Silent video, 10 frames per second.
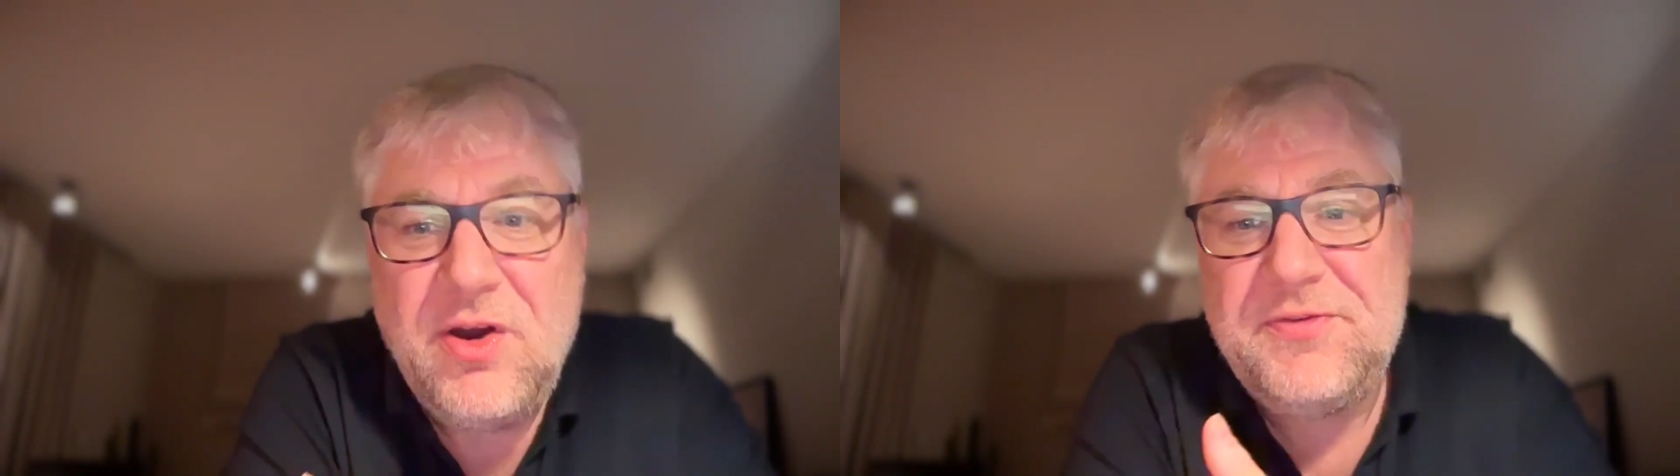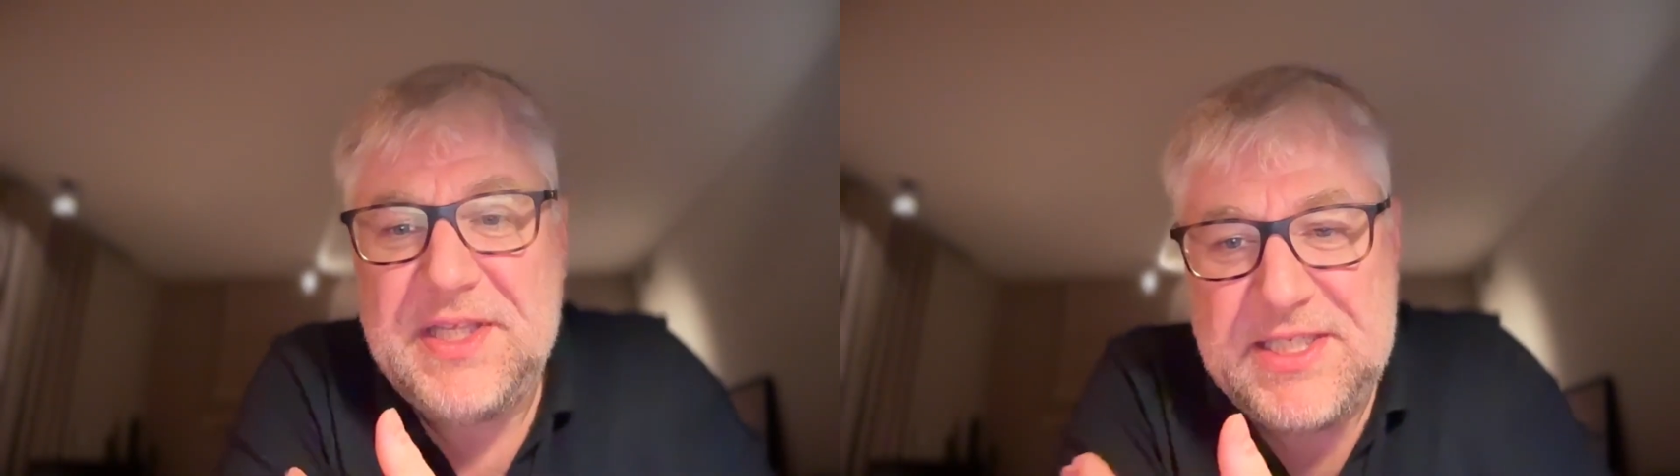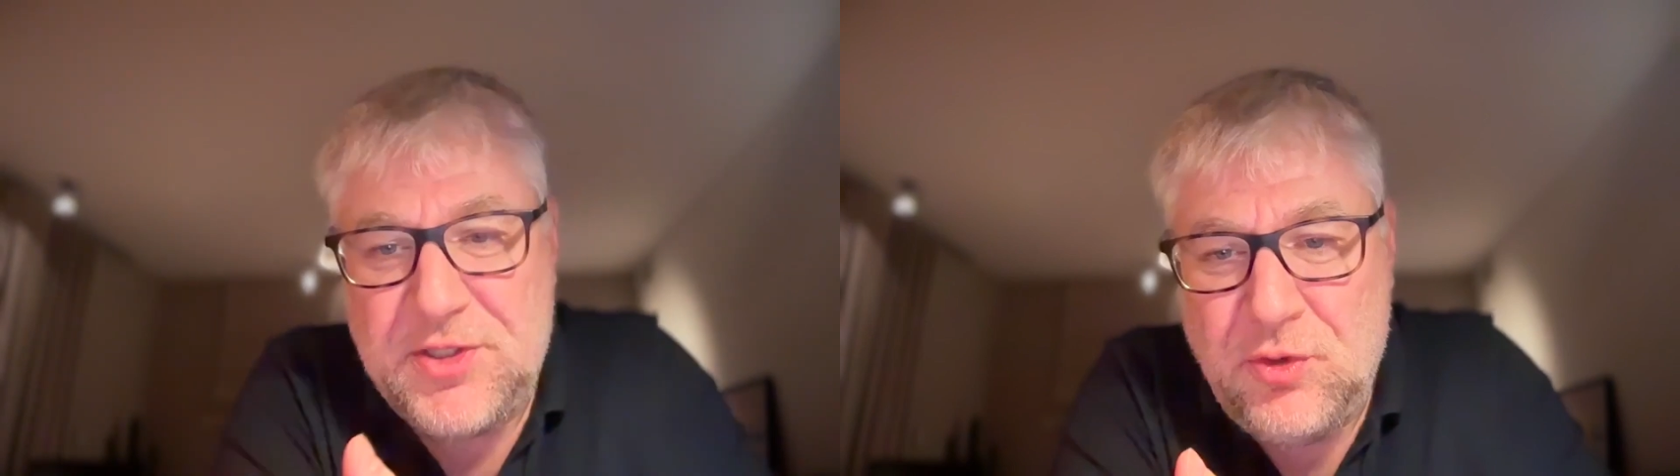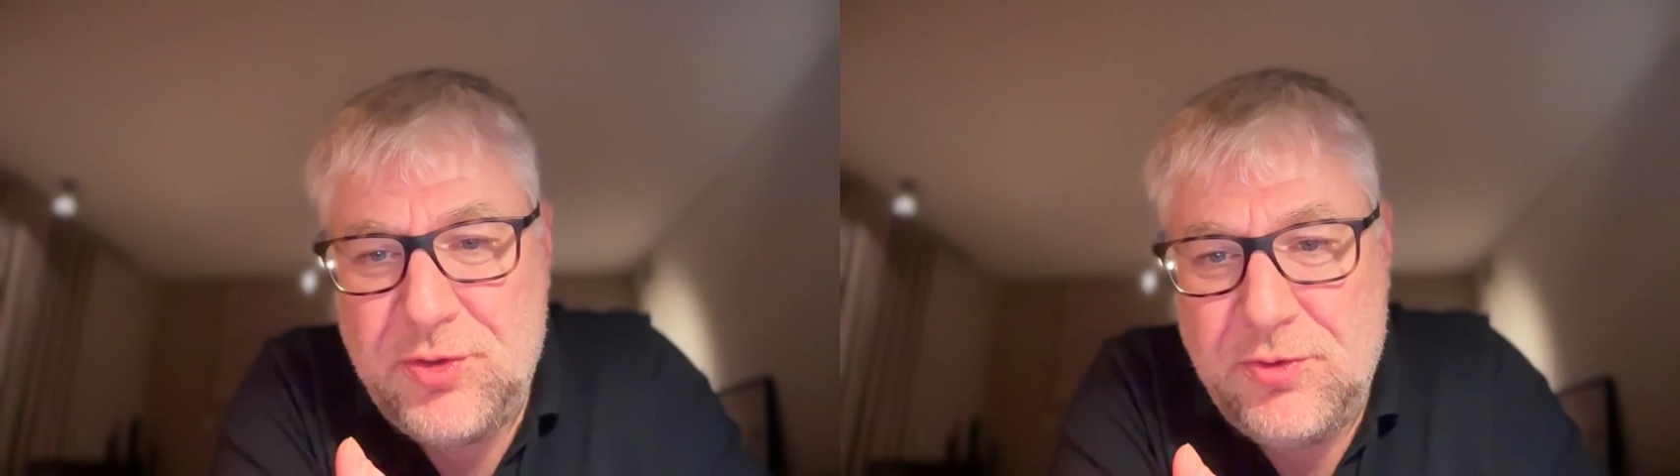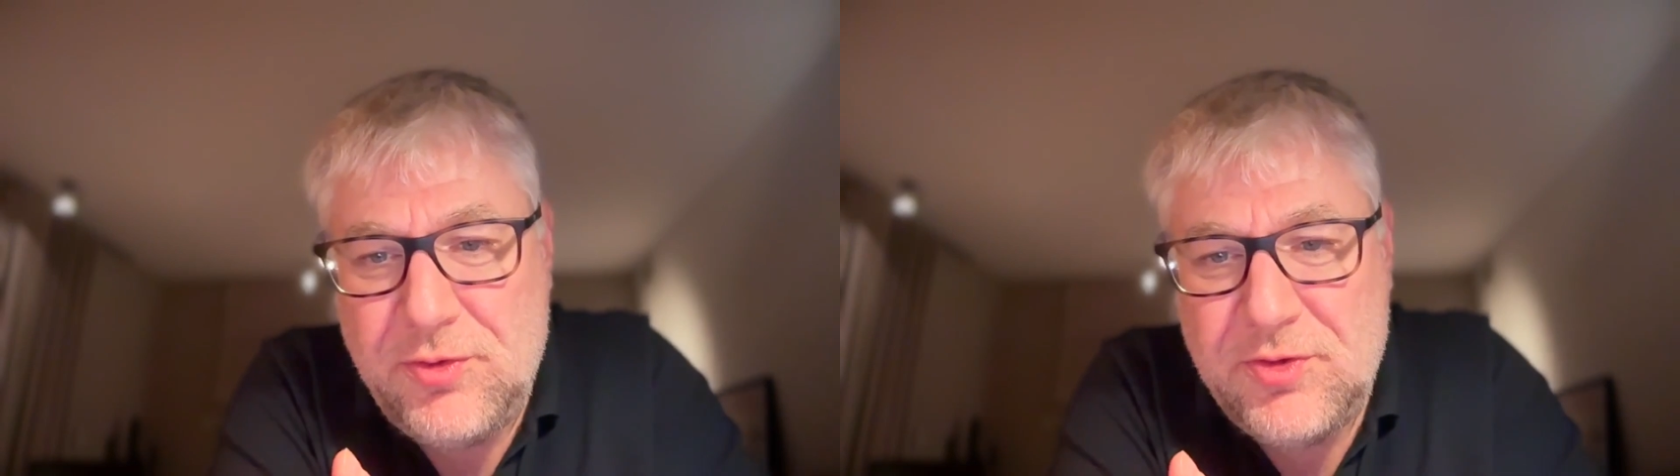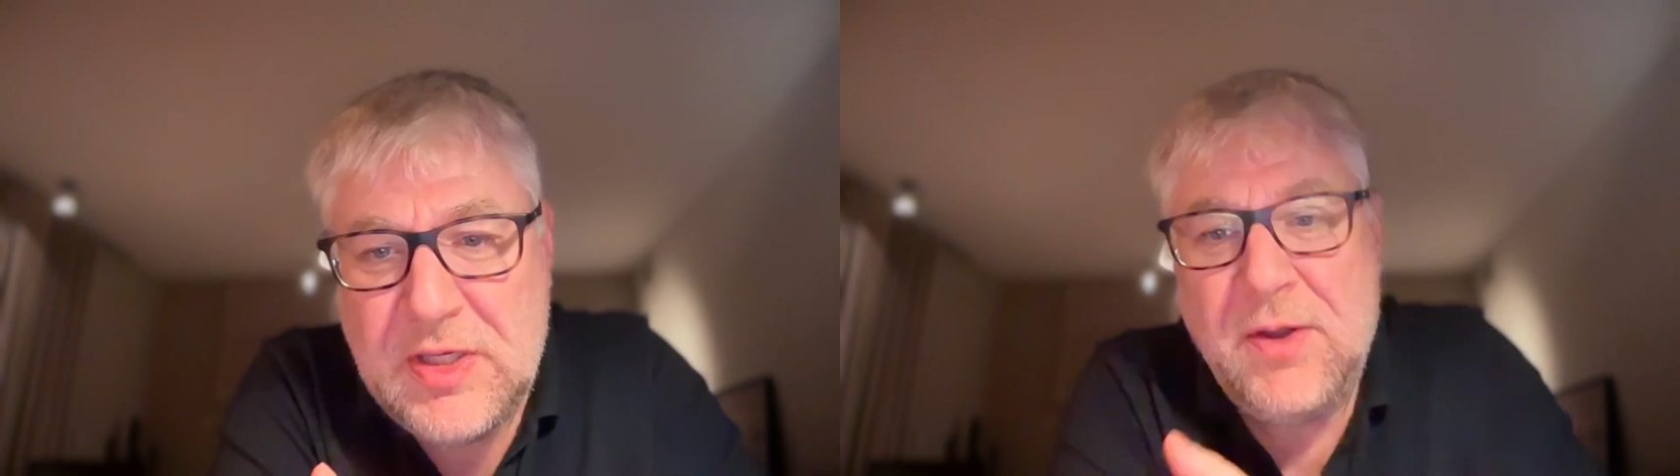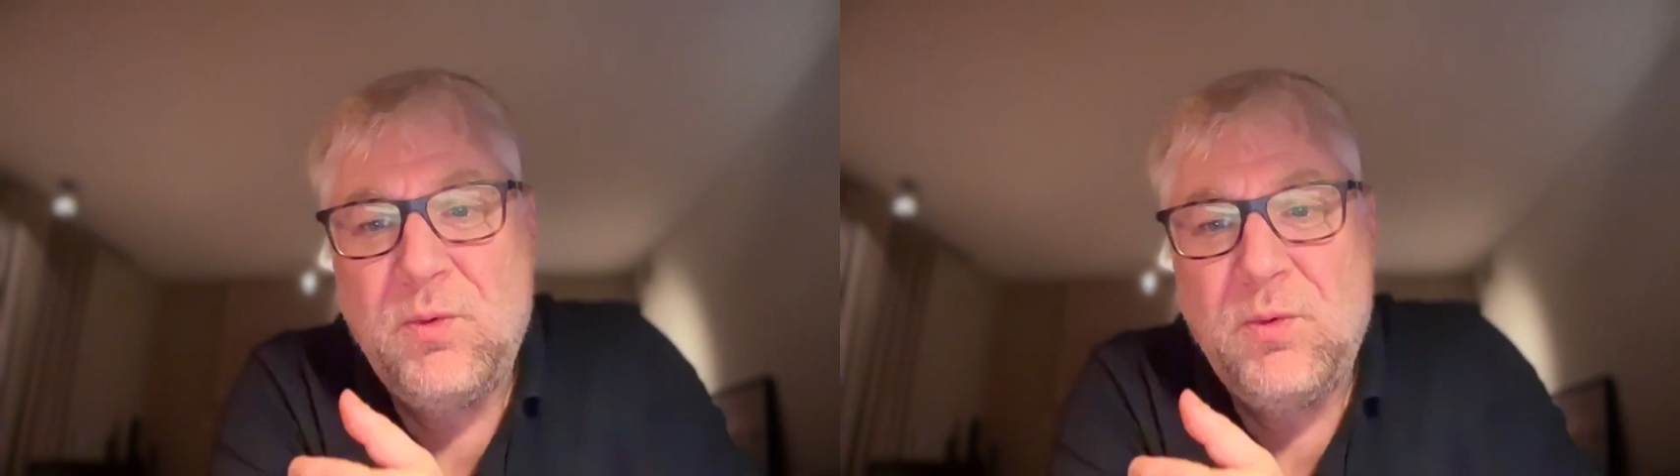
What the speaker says: of these new tools